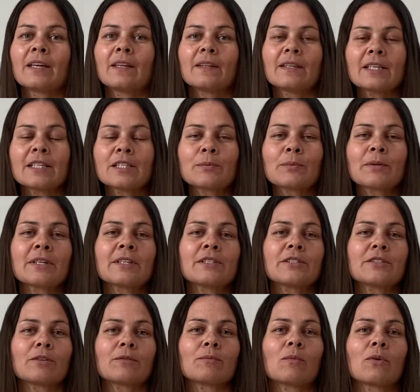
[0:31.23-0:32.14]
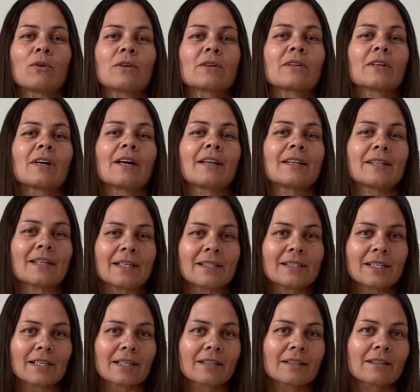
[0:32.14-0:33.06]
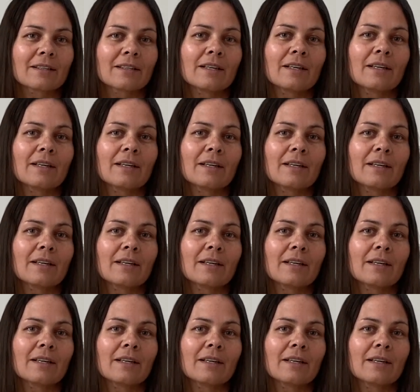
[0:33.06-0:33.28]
These ones are more authentic.